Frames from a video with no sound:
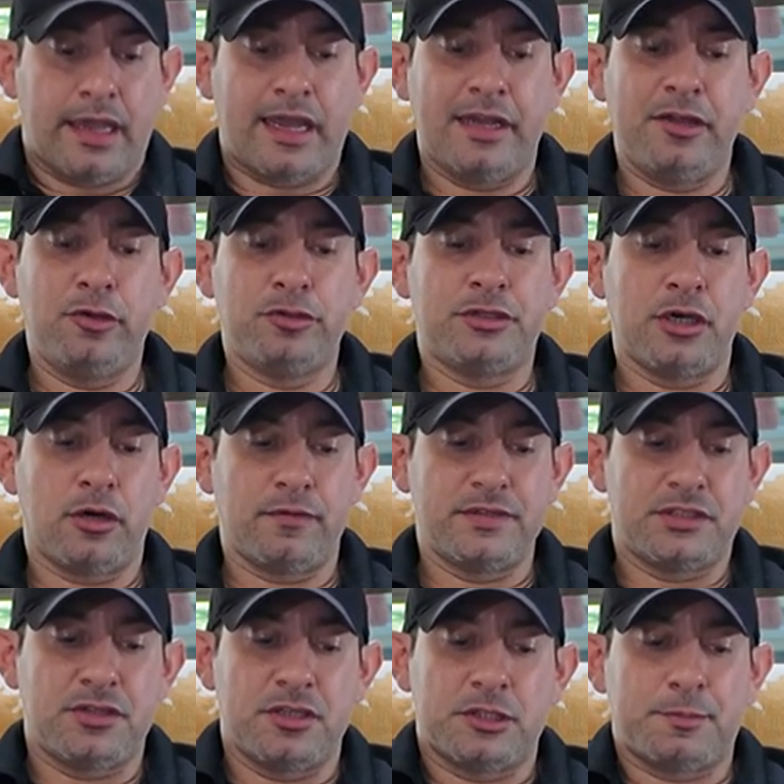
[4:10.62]
Can you delve
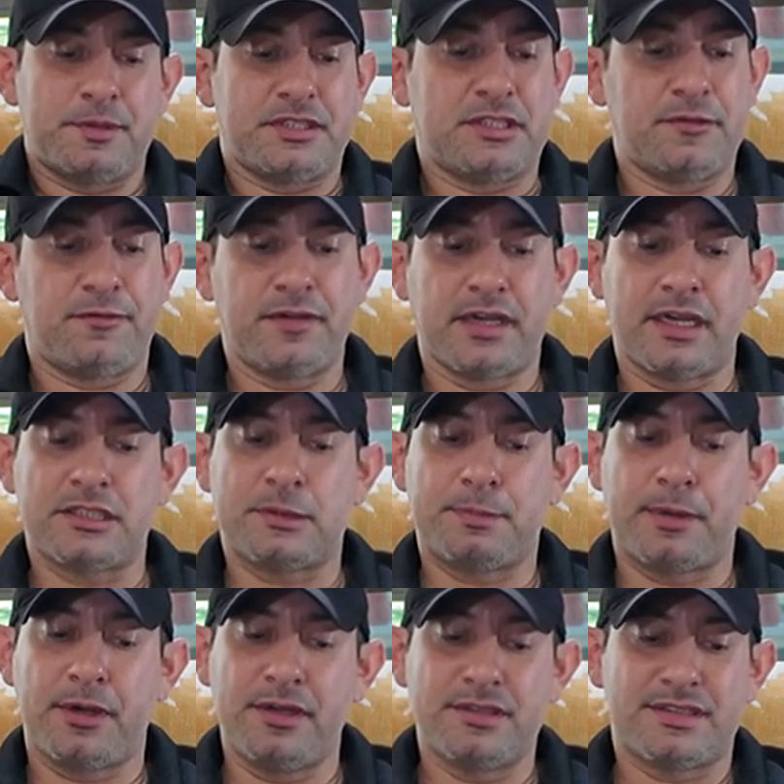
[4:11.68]
into the specific
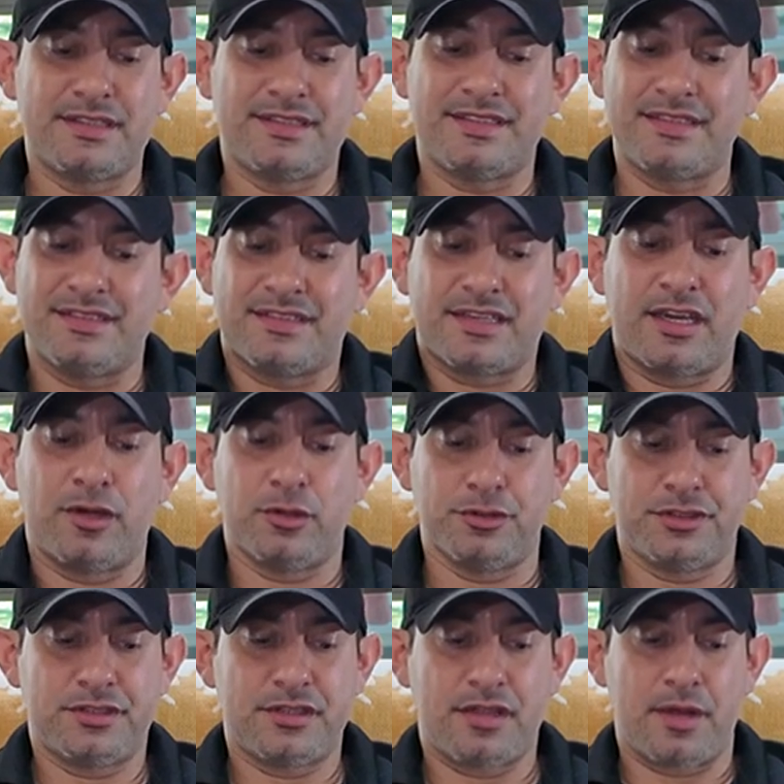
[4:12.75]
experiences and
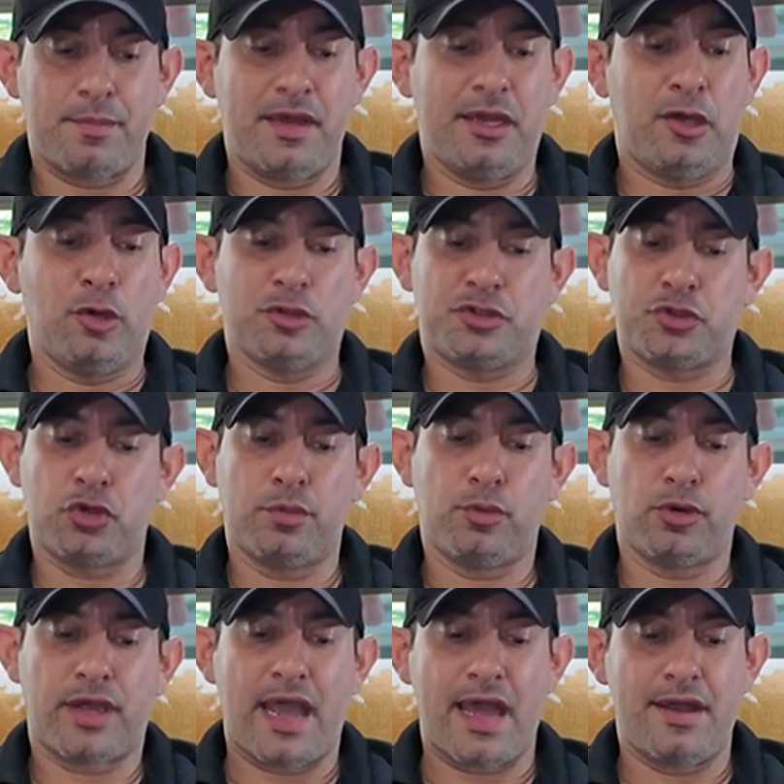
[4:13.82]
skills that make you a
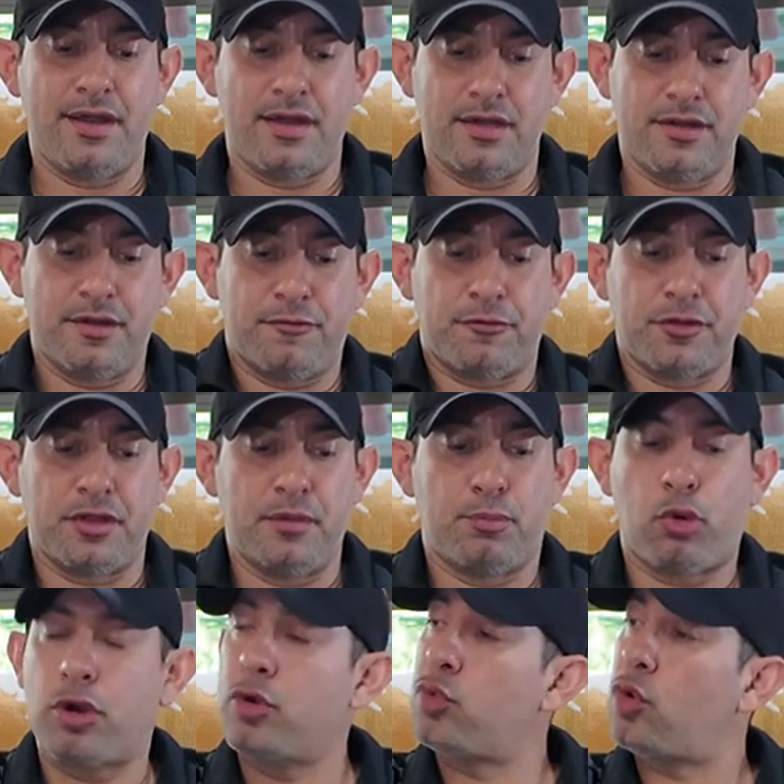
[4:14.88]
suitable candidate for the
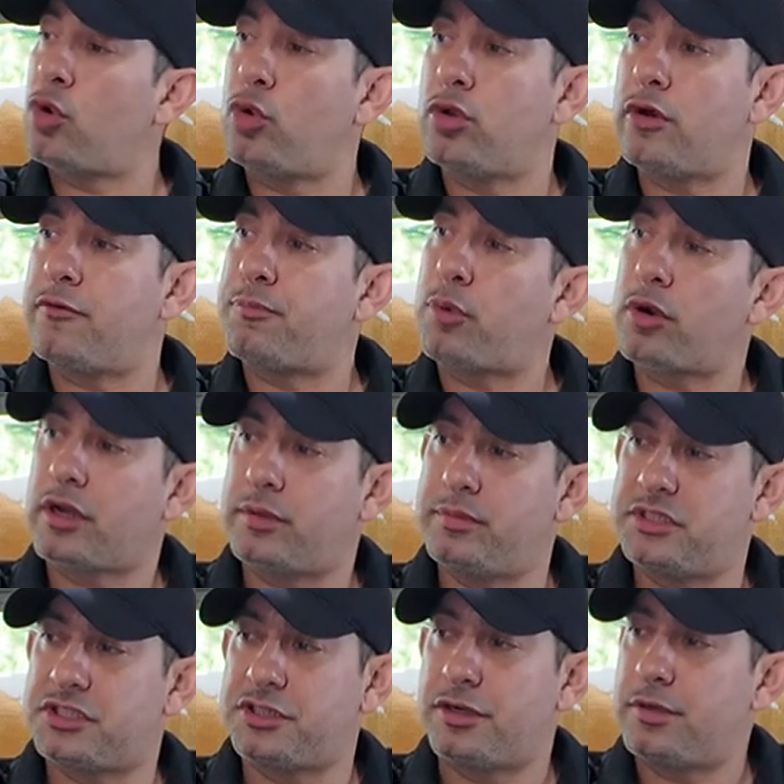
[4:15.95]
important role of port
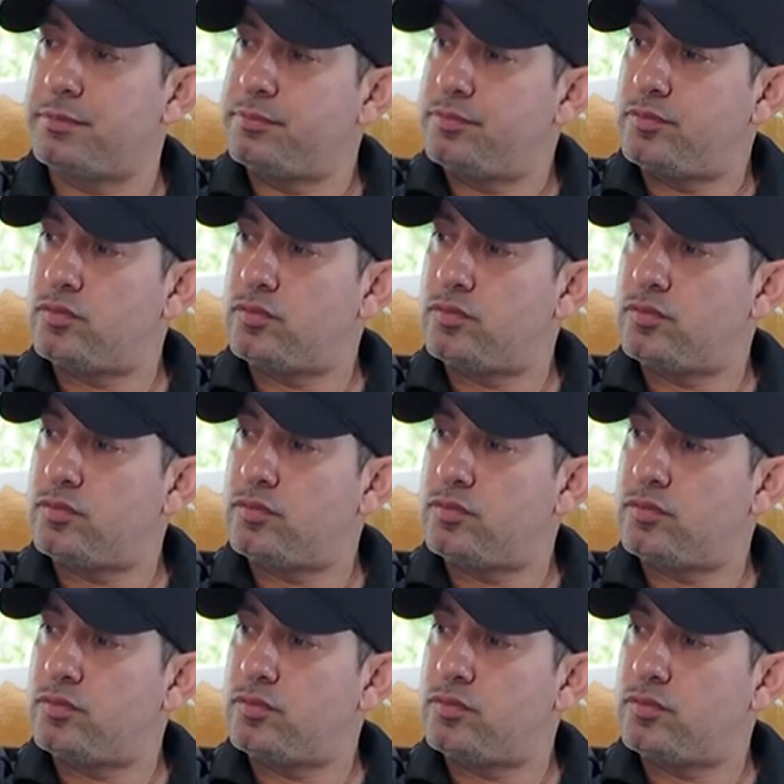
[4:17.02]
commissioner?